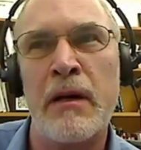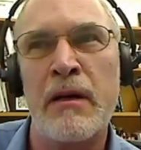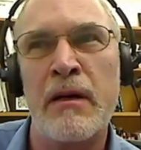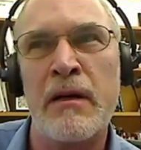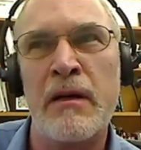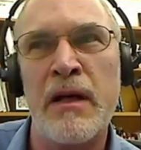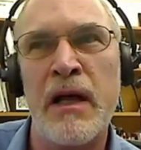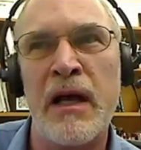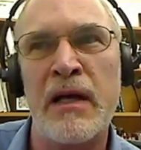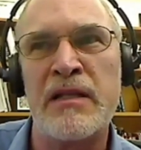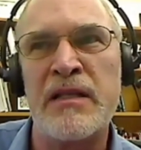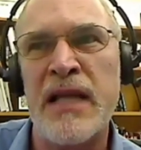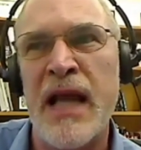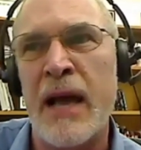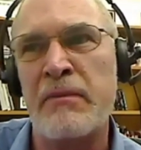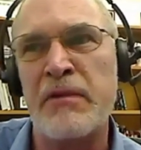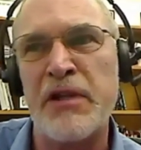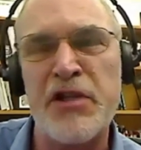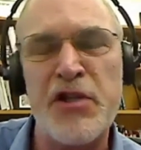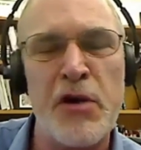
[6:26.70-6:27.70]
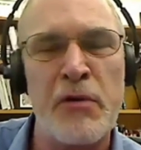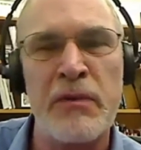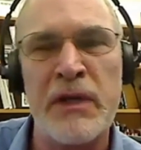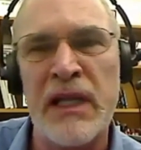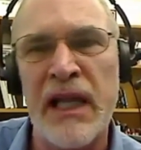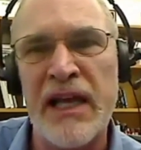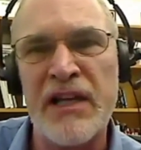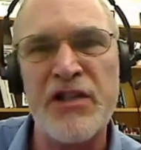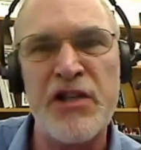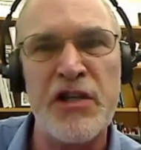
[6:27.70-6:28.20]
establish your
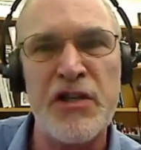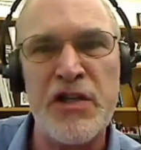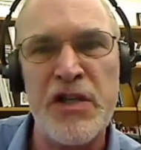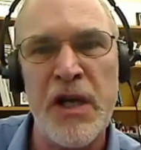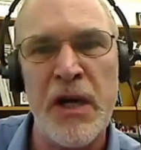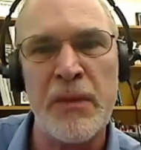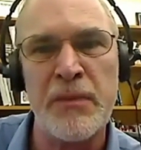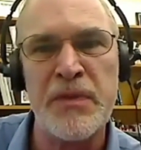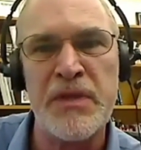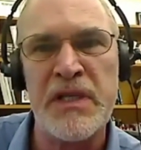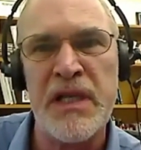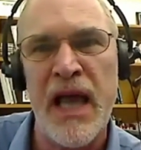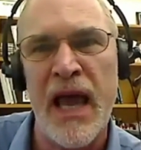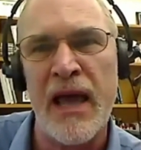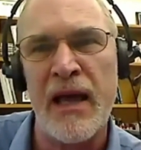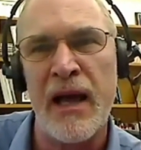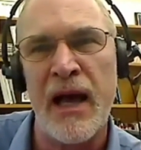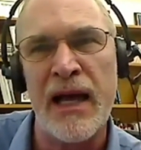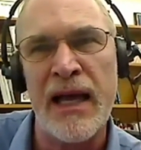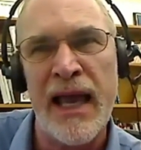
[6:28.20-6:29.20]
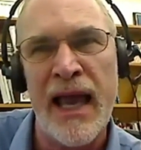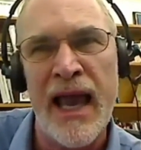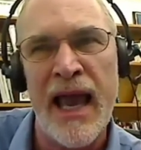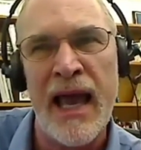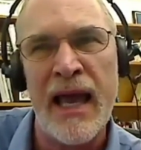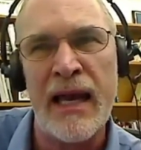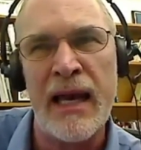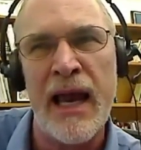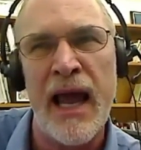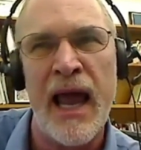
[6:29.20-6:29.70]
relationships again,
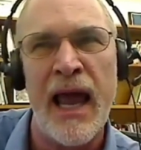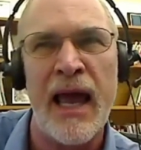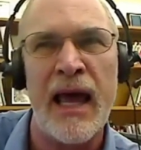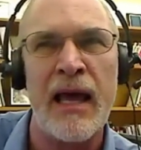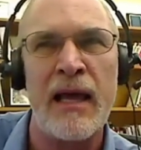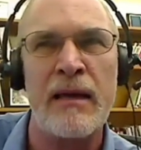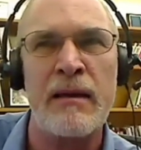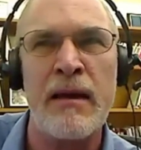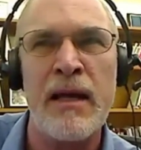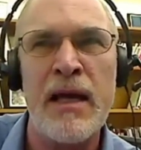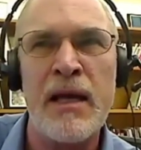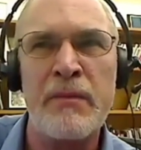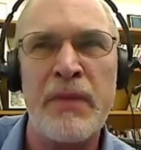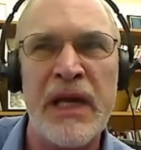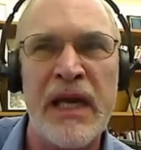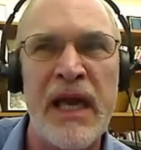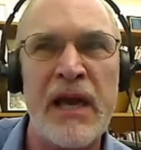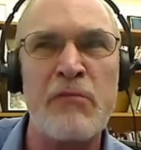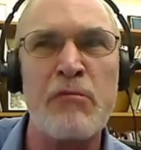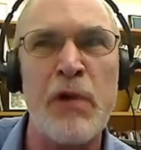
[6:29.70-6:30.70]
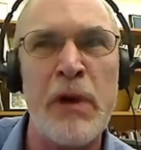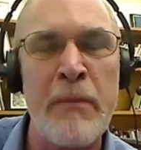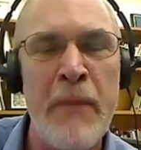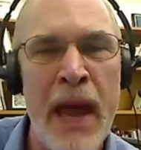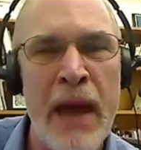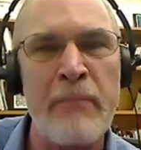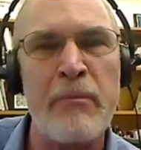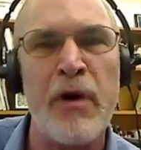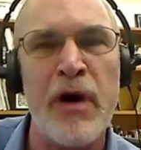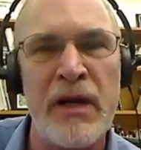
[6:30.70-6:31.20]
and begin
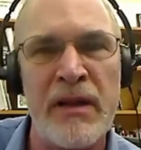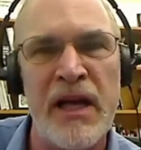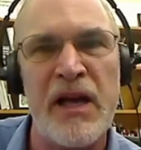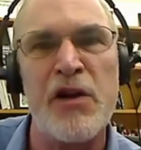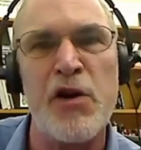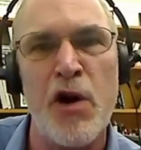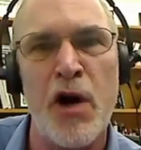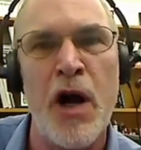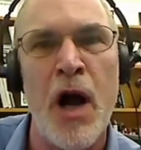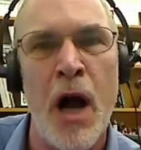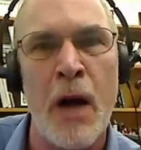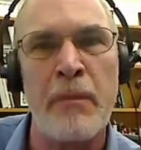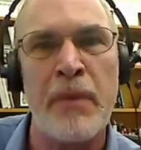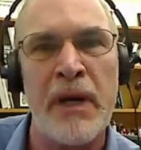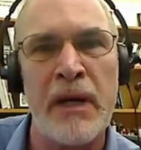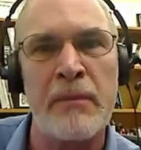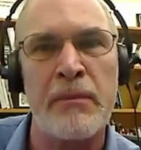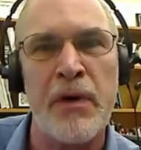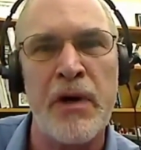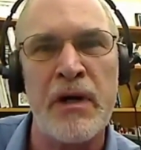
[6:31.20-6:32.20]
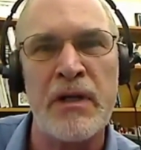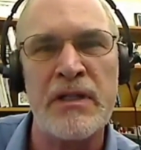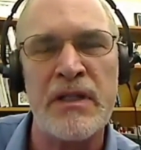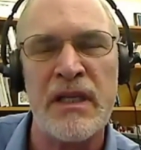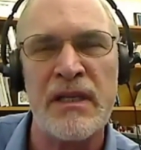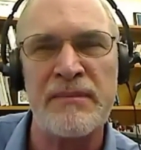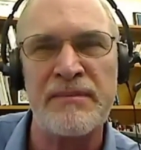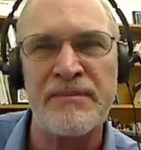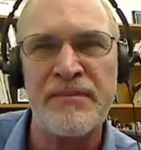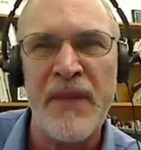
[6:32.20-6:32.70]
remembering that you're a competent person.
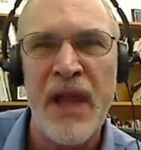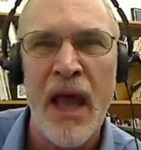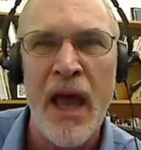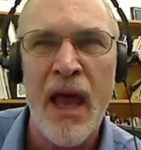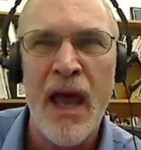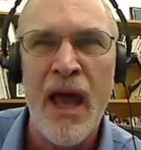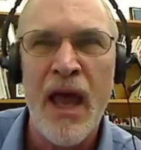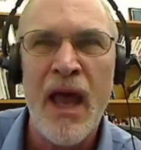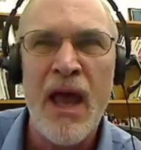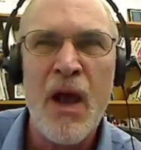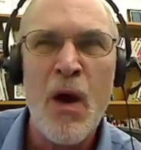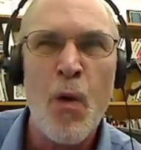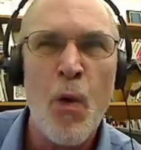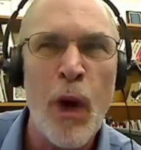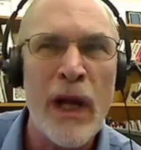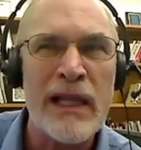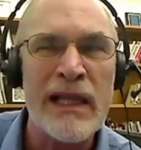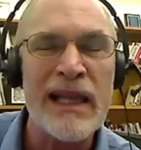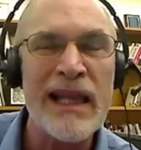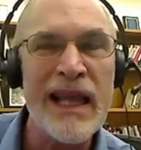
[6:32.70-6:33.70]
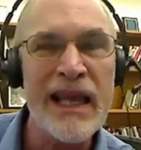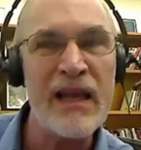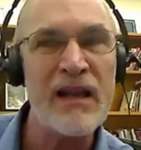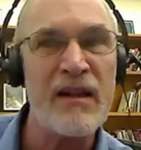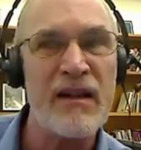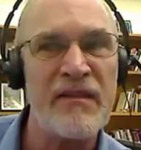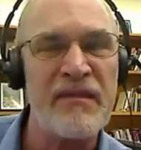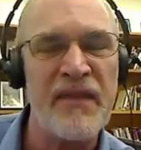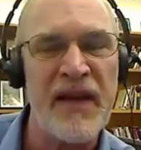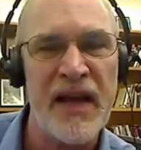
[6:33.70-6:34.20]
When little
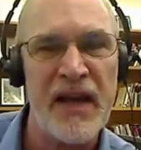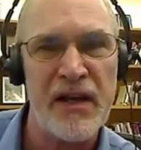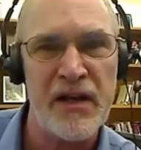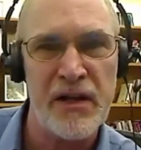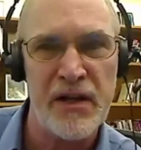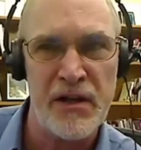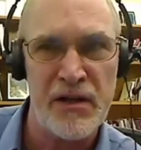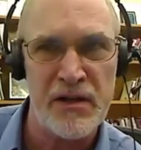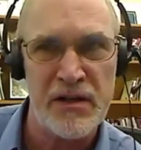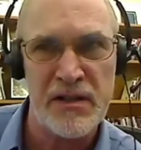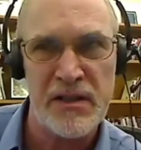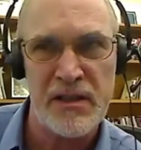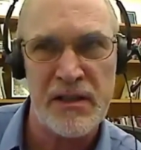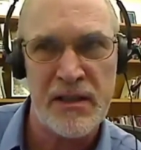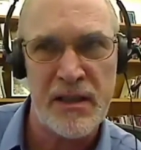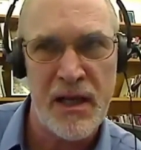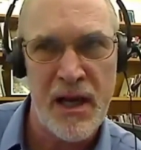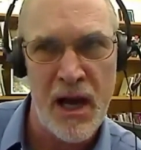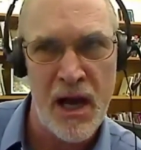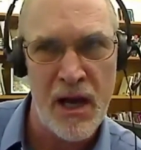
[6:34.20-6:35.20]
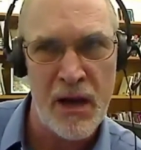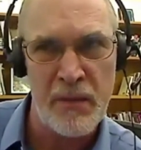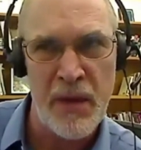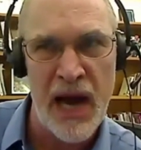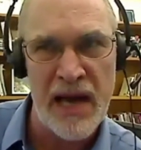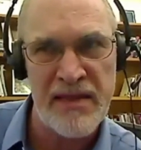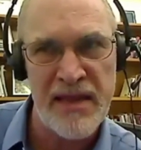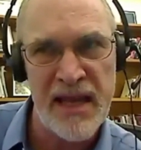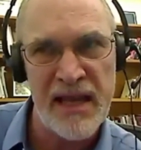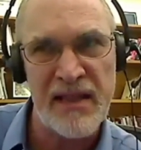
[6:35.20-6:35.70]
failures come, I
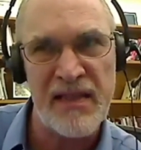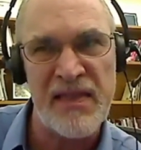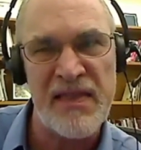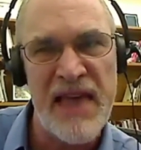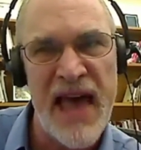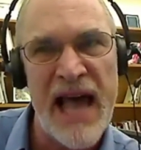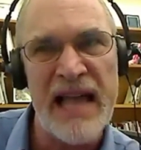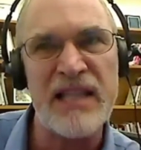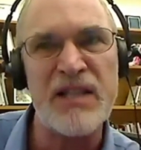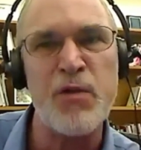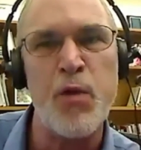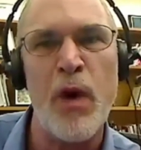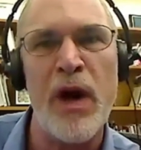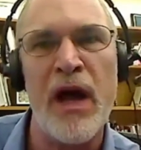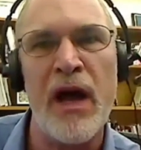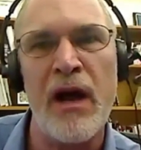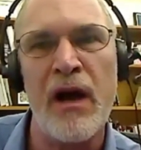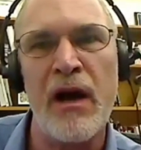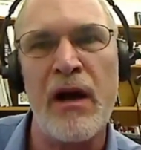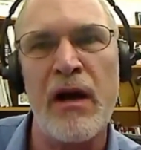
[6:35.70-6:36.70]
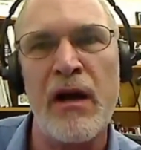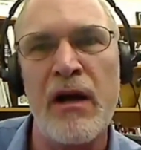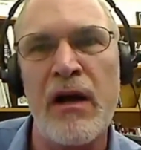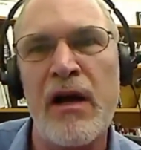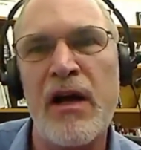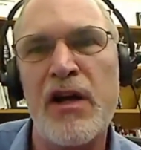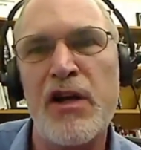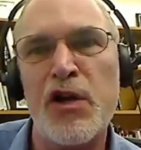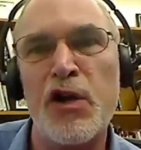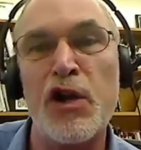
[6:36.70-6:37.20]
think that's where
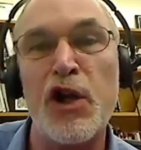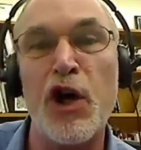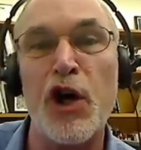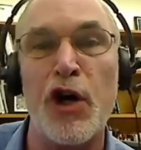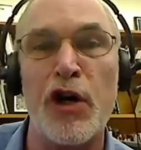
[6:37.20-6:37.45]
you learn.